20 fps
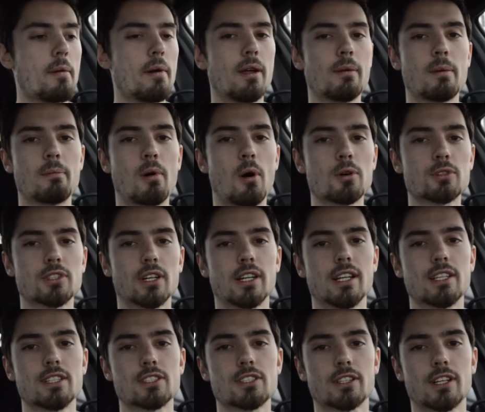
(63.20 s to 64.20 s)
made up a post on
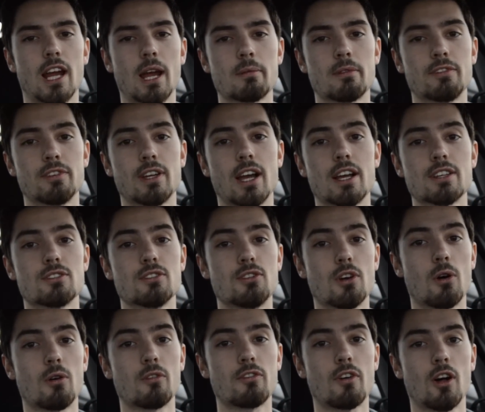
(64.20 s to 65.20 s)
Instagram. If you guys
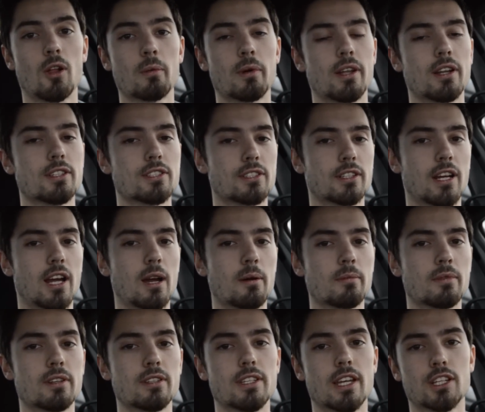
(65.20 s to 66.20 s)
don't follow me on
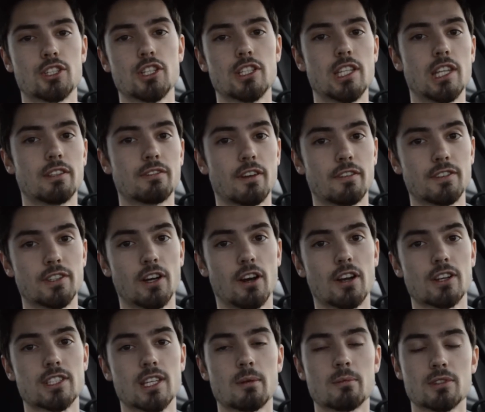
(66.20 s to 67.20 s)
Instagram,
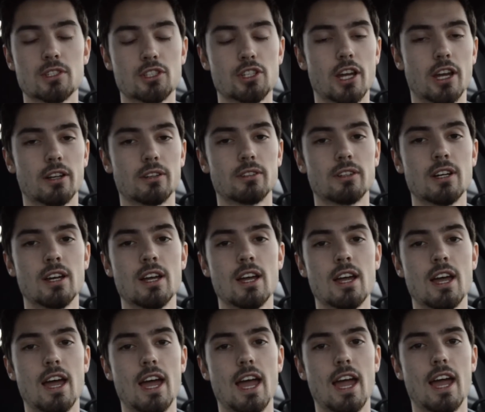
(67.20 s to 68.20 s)
NickG350R, same as the channel,
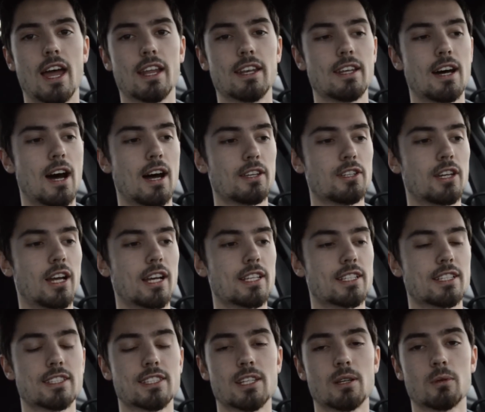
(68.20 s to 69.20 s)
and you guys
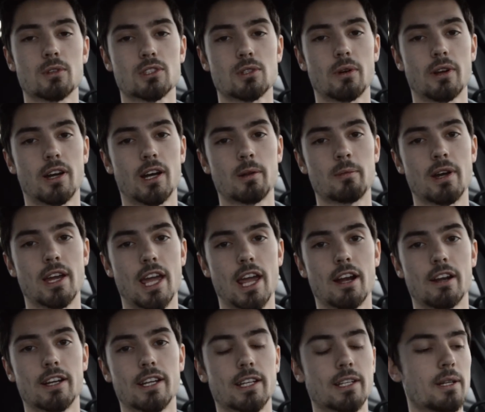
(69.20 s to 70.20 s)
can see what's going on in my
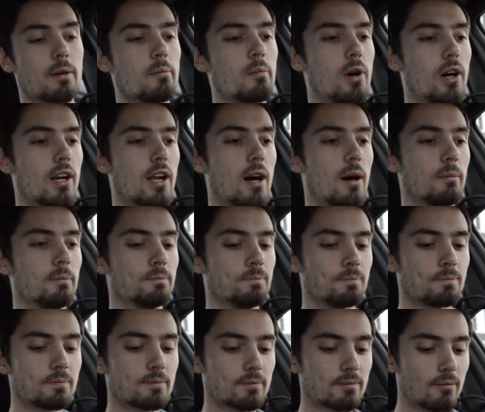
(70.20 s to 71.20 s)
area. But
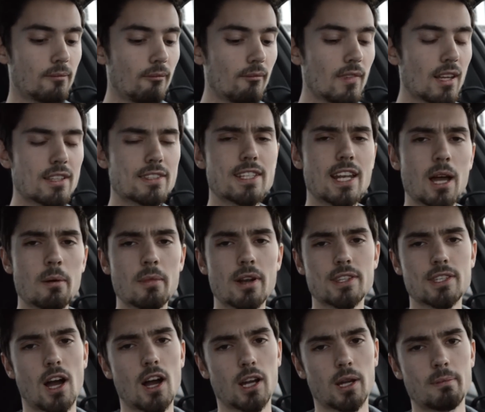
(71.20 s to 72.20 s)
today I'm going
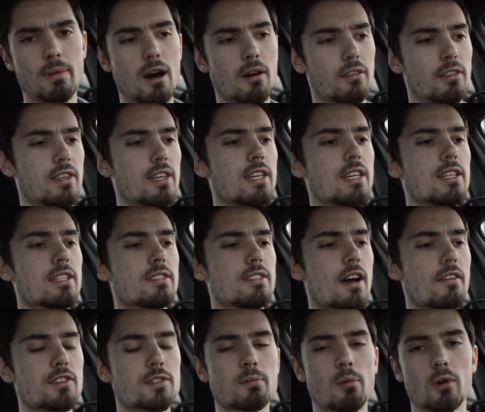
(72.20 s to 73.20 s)
to talk about the
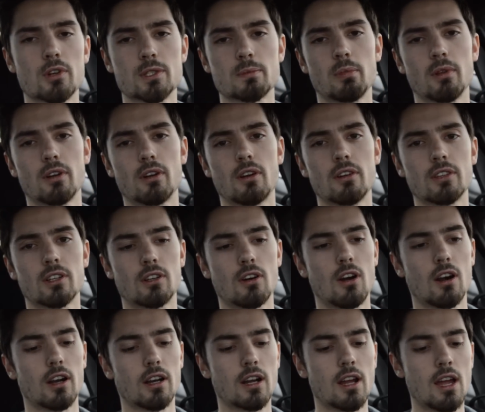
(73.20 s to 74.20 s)
Devsport splitter on the
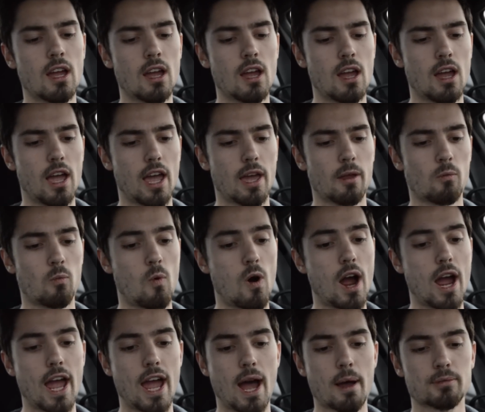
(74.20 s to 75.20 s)
car and
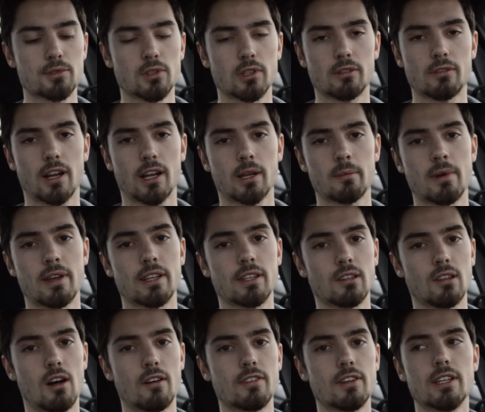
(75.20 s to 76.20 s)
why I absolutely recommend
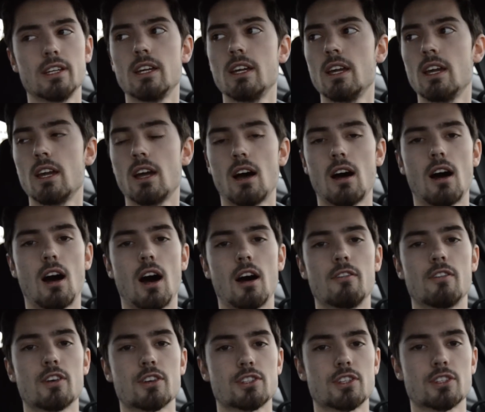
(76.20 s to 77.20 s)
and love it
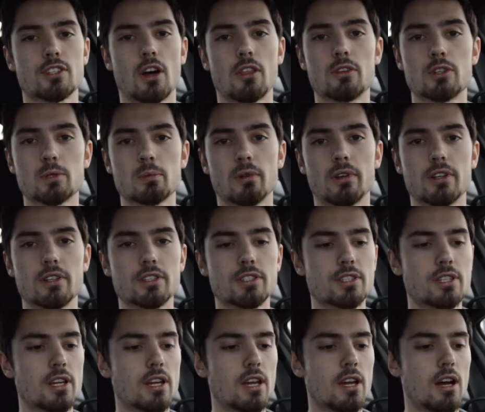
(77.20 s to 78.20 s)
versus other
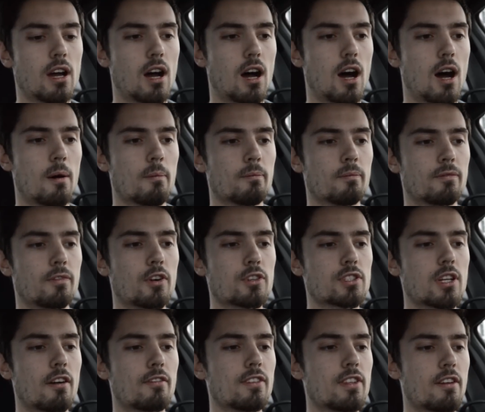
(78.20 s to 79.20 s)
splitters.
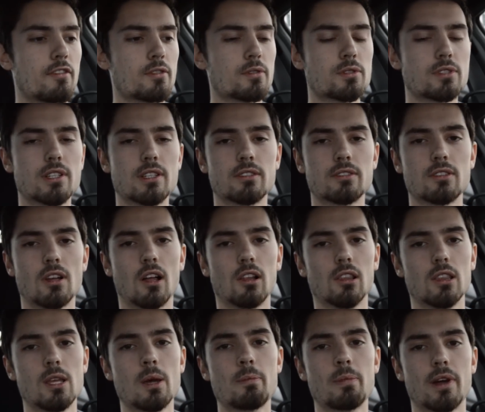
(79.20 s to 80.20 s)
First off, the difference between a
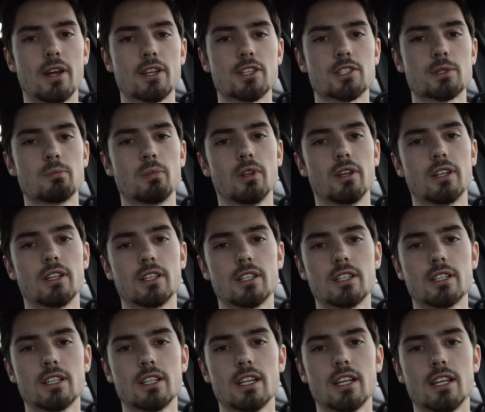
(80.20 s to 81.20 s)
lip and a
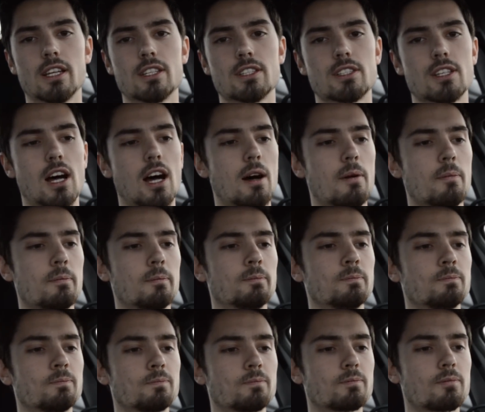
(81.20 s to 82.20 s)
splitter is
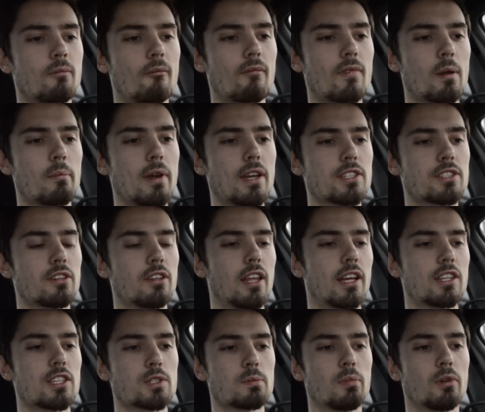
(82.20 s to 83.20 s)
basically
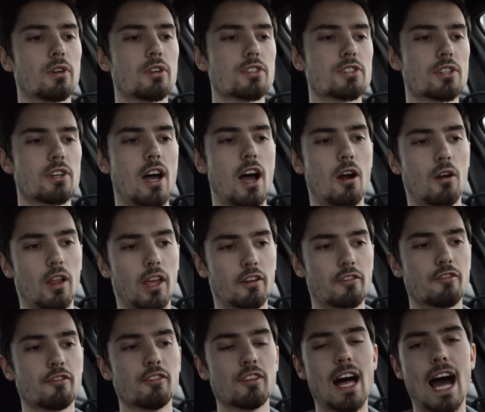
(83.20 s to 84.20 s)
like the splitters are like
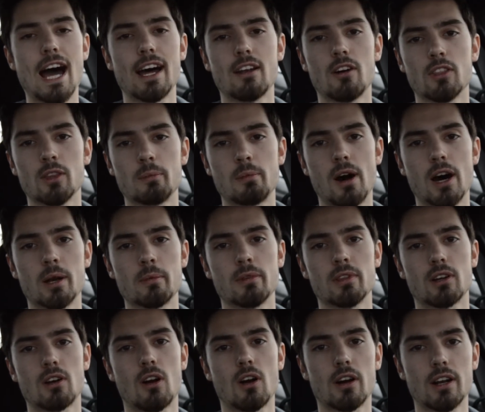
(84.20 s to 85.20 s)
flat on the bottom of
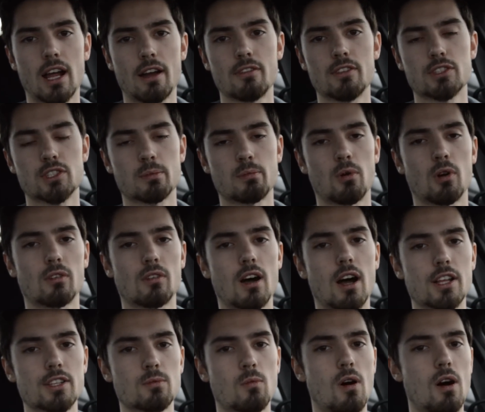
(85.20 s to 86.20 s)
the car and have the support
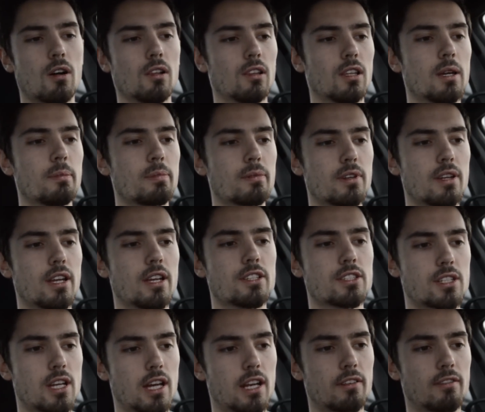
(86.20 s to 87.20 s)
rods, while lip
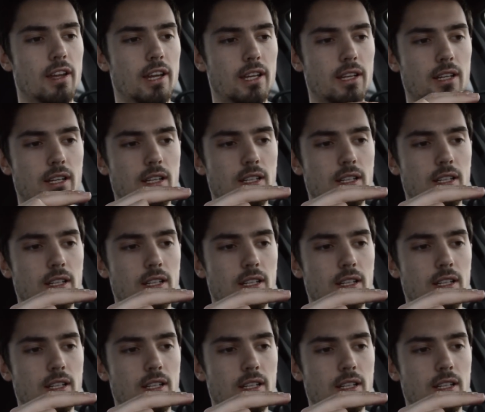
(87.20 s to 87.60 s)
is kind of like